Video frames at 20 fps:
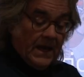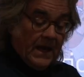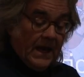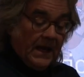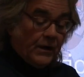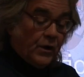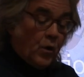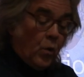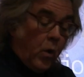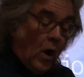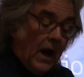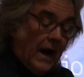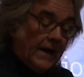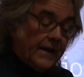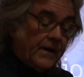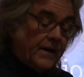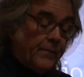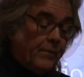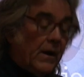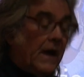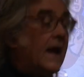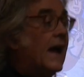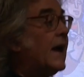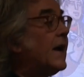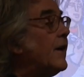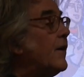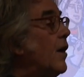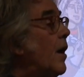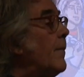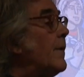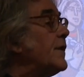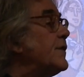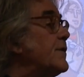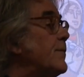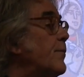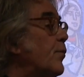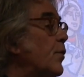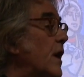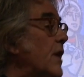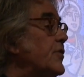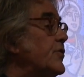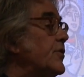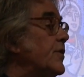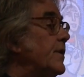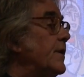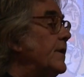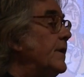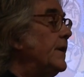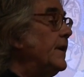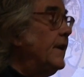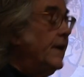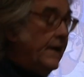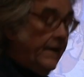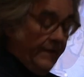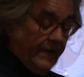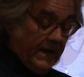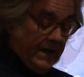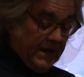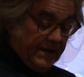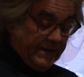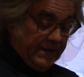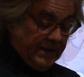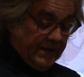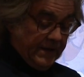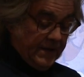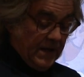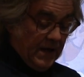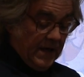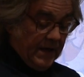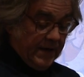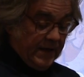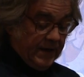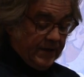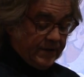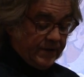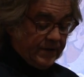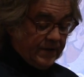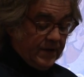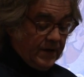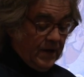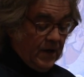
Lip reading: and quieted by economic depression in the 1890s.